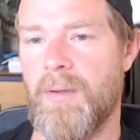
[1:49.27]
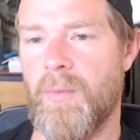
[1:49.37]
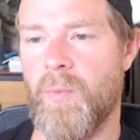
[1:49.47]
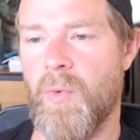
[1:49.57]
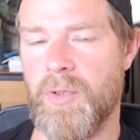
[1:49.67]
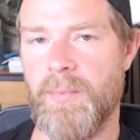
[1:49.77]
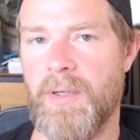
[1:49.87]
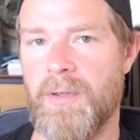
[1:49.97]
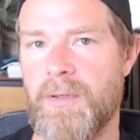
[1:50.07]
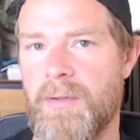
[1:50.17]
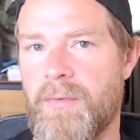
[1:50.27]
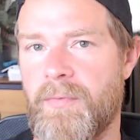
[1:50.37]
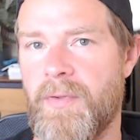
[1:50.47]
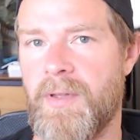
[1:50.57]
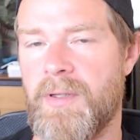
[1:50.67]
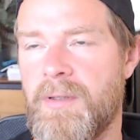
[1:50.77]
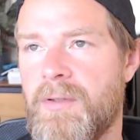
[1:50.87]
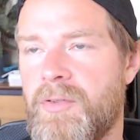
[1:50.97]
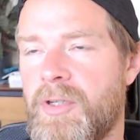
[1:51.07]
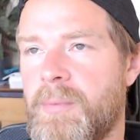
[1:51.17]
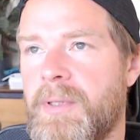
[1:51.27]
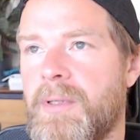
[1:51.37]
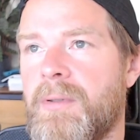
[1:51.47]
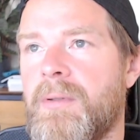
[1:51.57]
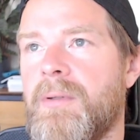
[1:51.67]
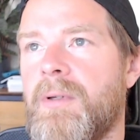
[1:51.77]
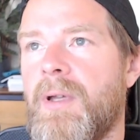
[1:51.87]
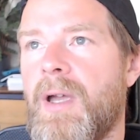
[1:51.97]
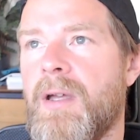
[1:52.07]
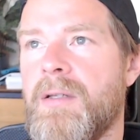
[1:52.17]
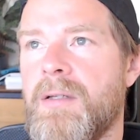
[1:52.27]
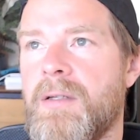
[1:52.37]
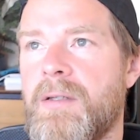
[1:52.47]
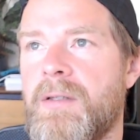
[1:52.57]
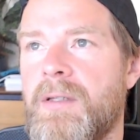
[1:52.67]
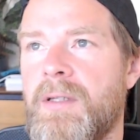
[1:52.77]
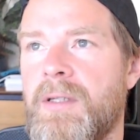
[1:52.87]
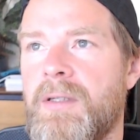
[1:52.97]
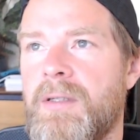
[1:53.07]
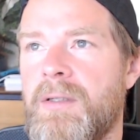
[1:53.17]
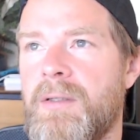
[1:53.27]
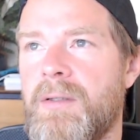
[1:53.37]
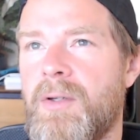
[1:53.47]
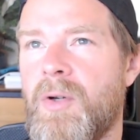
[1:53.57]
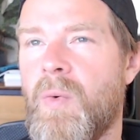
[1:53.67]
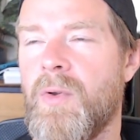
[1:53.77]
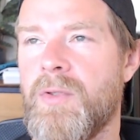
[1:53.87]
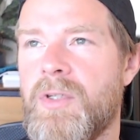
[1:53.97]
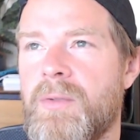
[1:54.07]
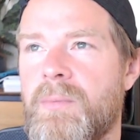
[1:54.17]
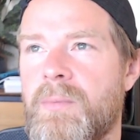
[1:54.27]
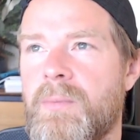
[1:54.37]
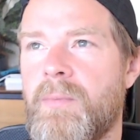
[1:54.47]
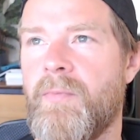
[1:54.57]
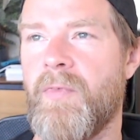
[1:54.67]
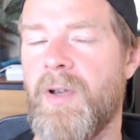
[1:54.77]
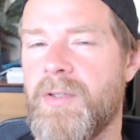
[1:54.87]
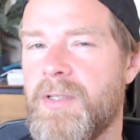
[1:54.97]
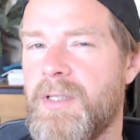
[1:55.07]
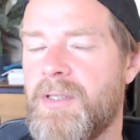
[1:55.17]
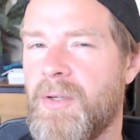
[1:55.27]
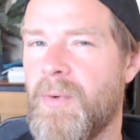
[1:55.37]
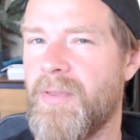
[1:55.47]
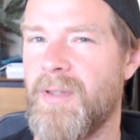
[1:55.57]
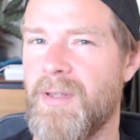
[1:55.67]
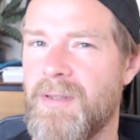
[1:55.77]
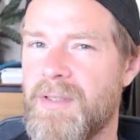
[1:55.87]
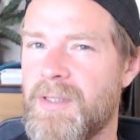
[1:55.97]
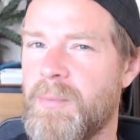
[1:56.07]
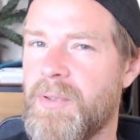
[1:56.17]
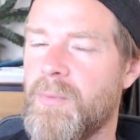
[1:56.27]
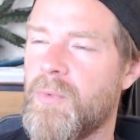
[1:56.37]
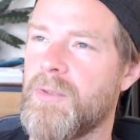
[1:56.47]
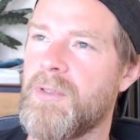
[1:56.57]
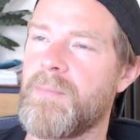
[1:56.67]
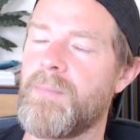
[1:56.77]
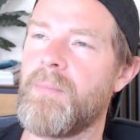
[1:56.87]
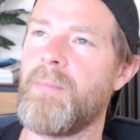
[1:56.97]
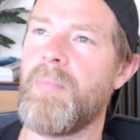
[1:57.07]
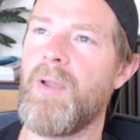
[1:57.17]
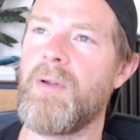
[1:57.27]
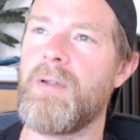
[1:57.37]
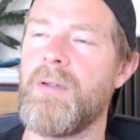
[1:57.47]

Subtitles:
water block for the GPU and the Quantum Velocity 2, I think it is, CPU water block.